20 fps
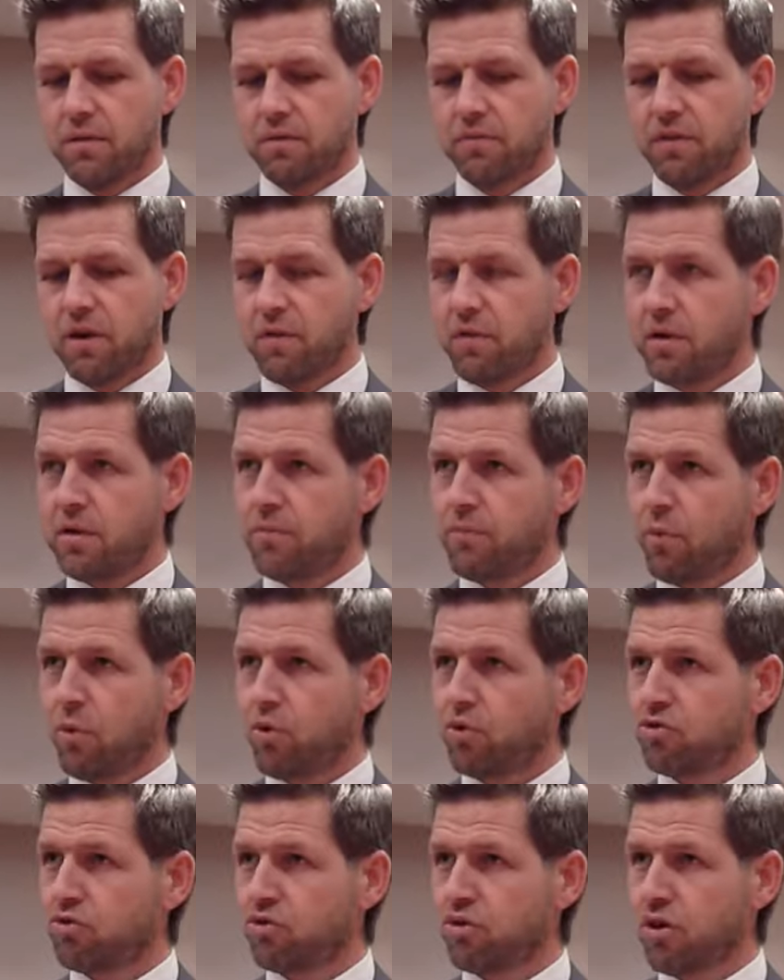very
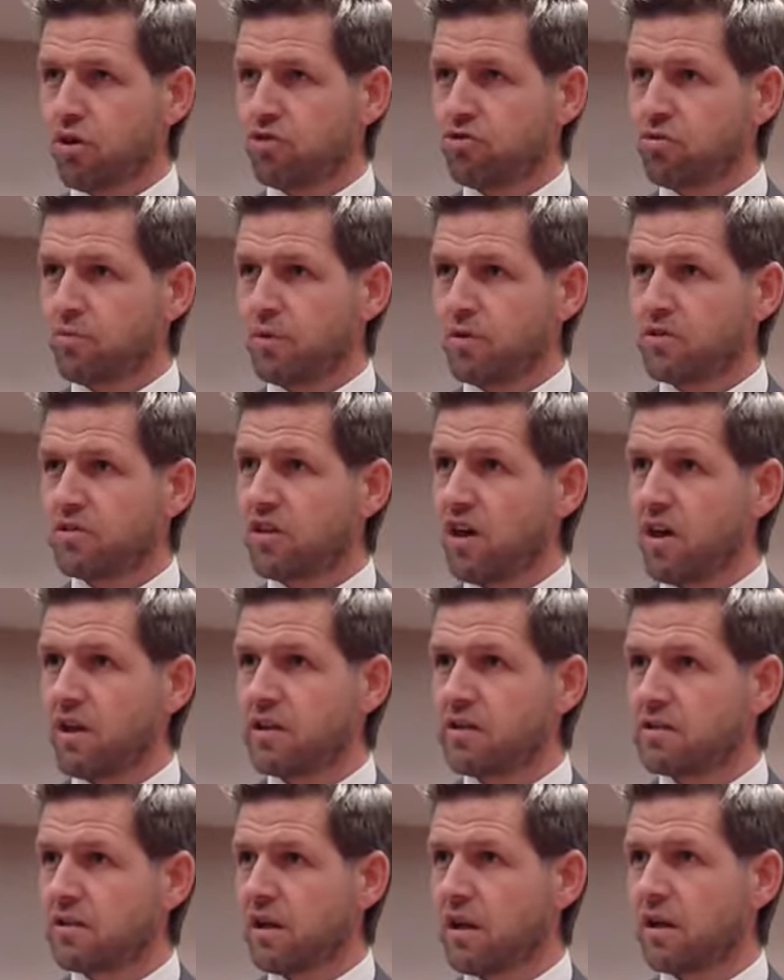important customer
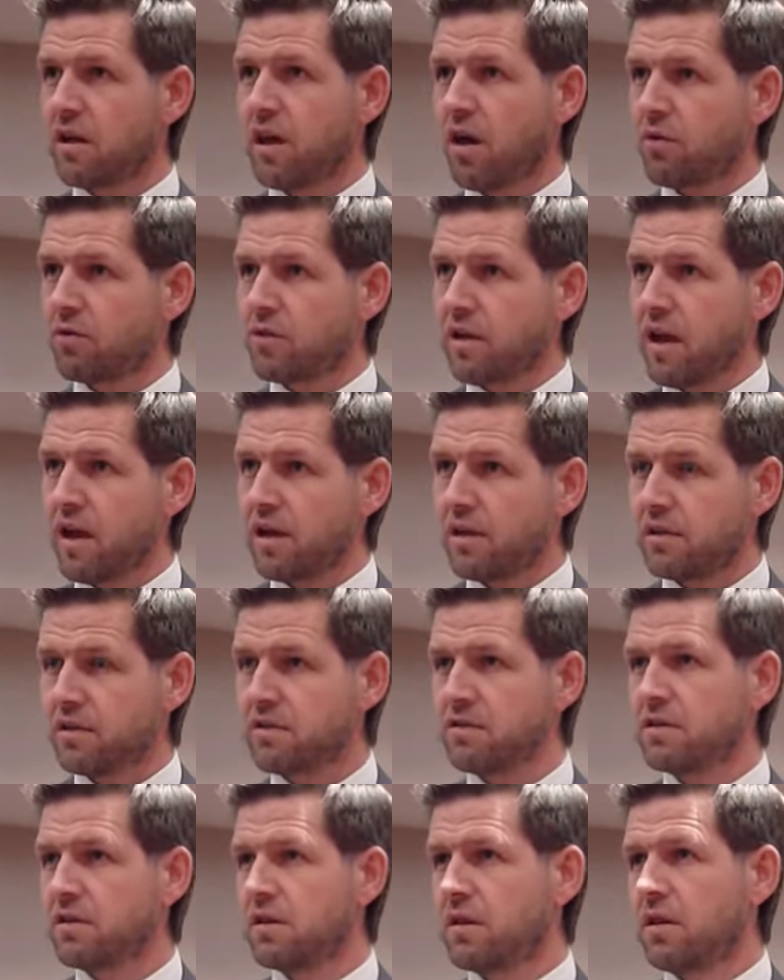sites like
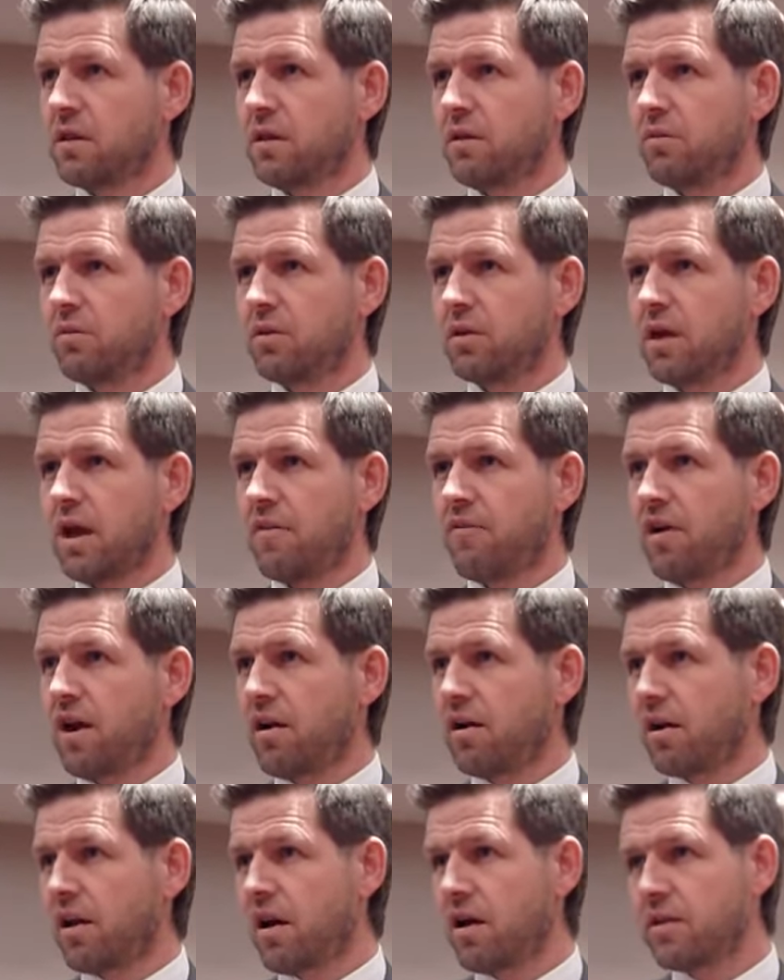hotels, you can have
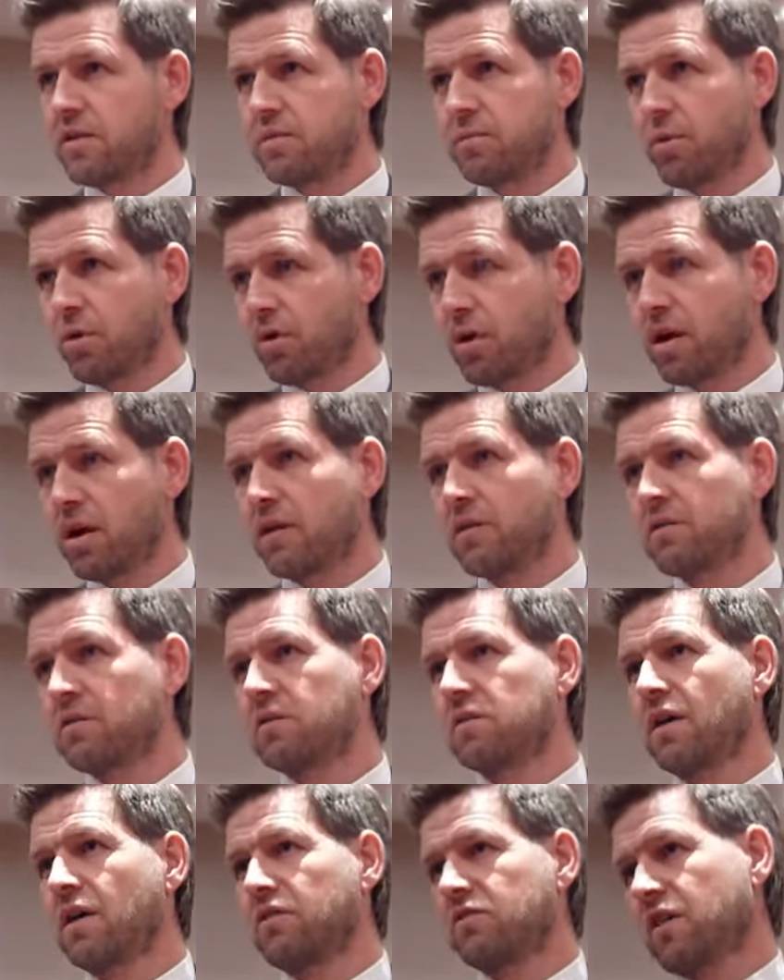airlines,
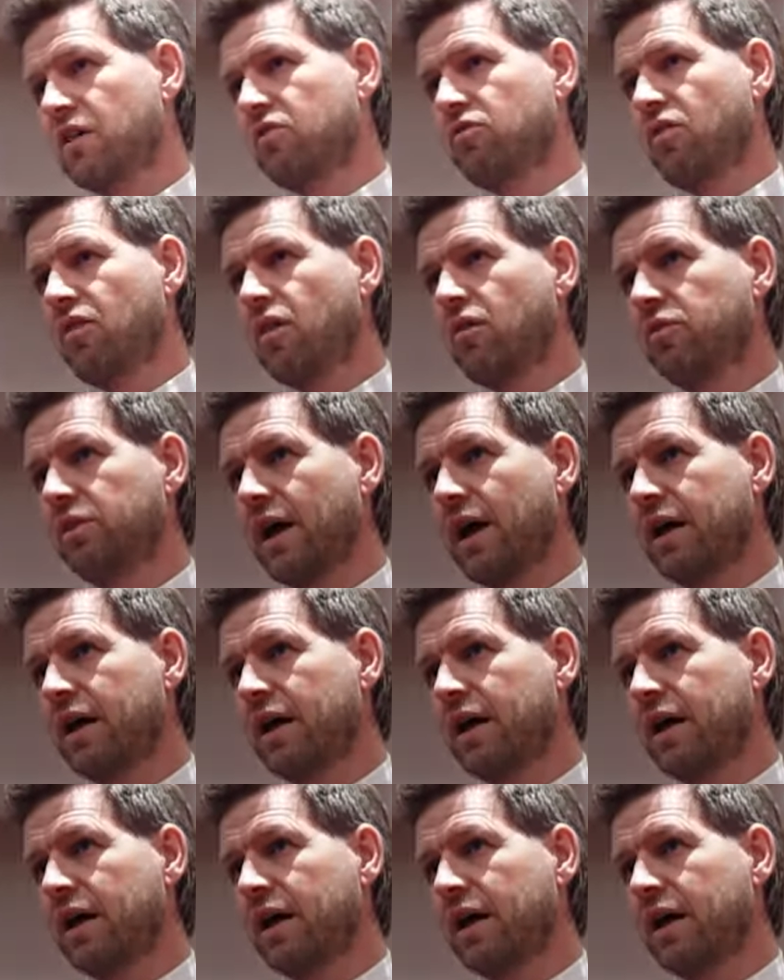bookings, etc. on